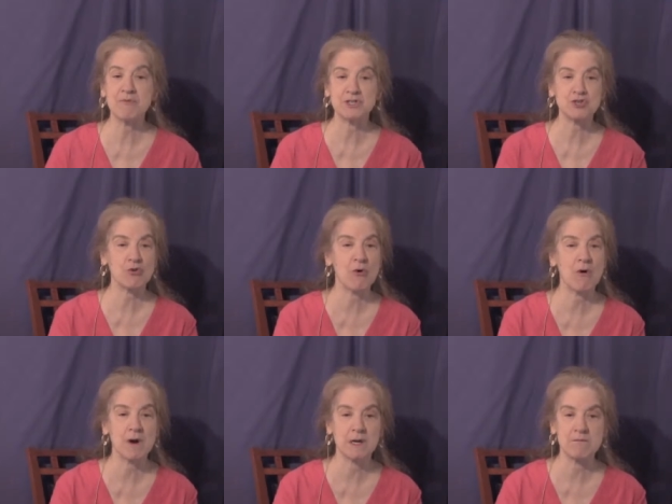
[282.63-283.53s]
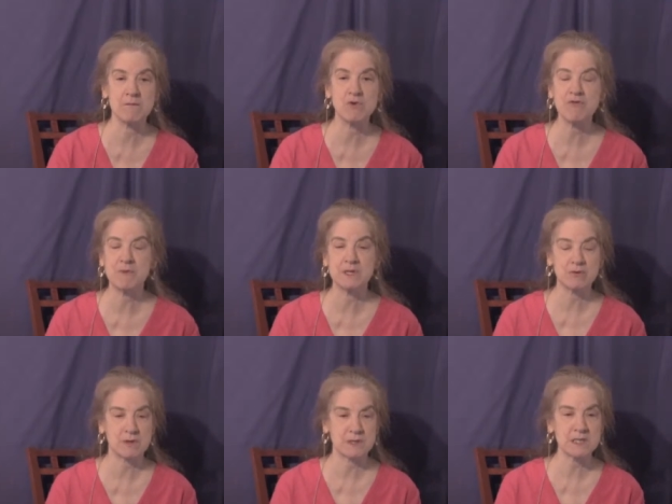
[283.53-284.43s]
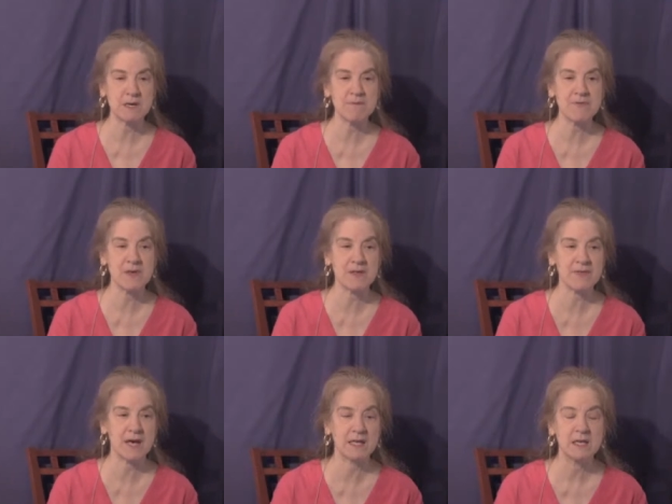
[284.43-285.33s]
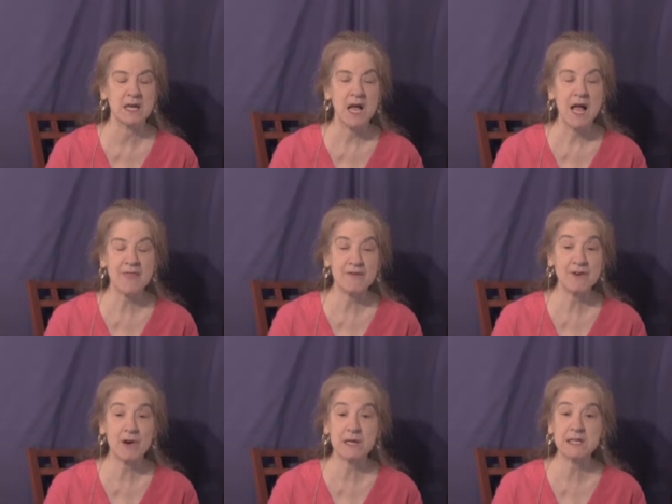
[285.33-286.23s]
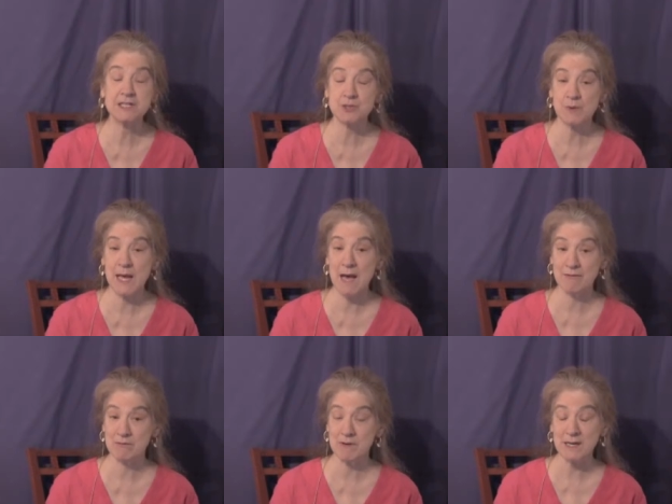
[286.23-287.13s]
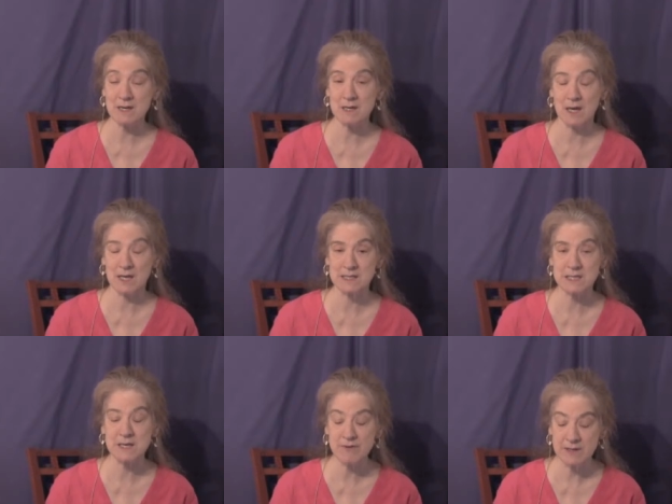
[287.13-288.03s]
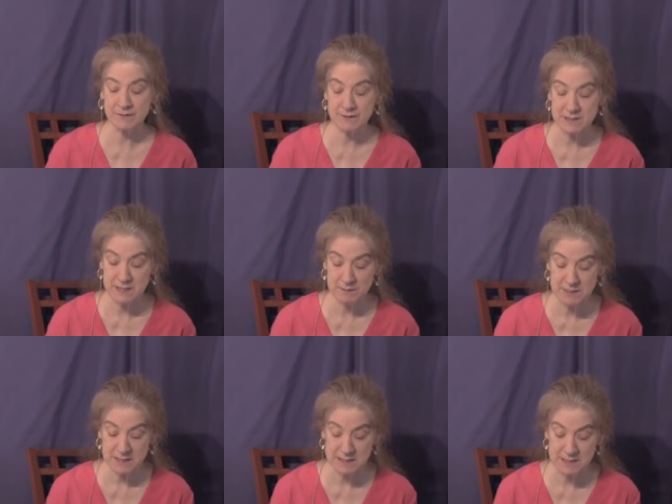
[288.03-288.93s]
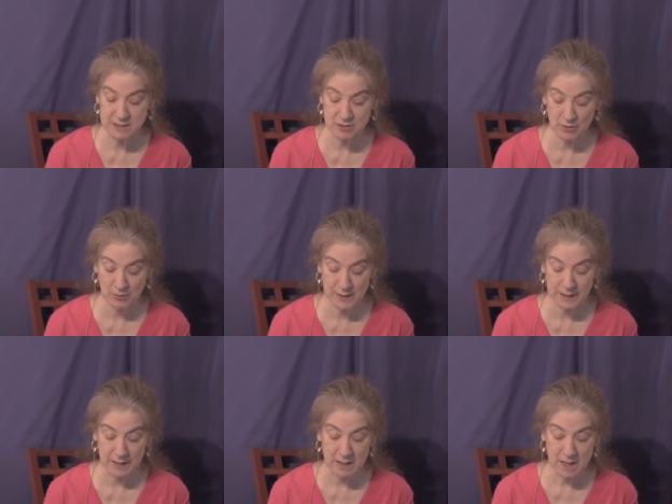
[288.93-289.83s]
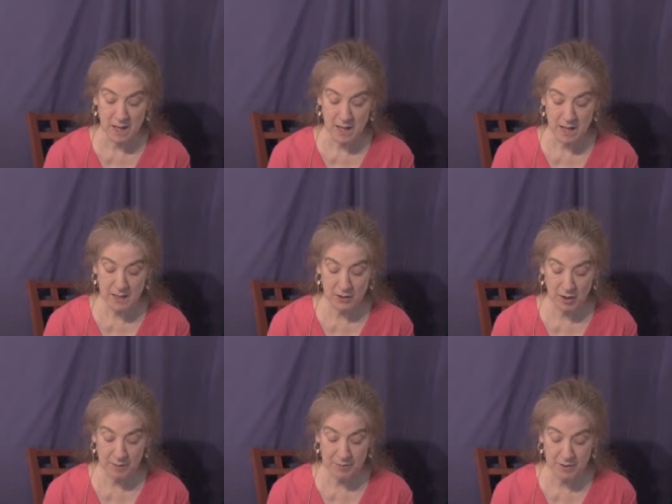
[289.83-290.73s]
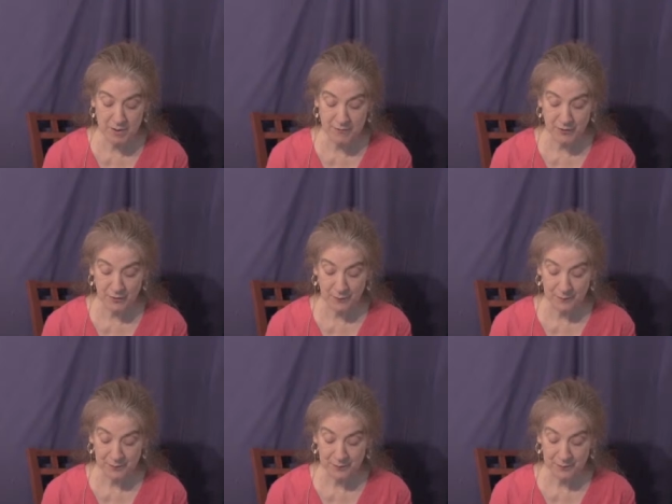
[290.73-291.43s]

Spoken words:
toward something that, at the very least, we haven't recognized, even if in some sense it's already in our purview.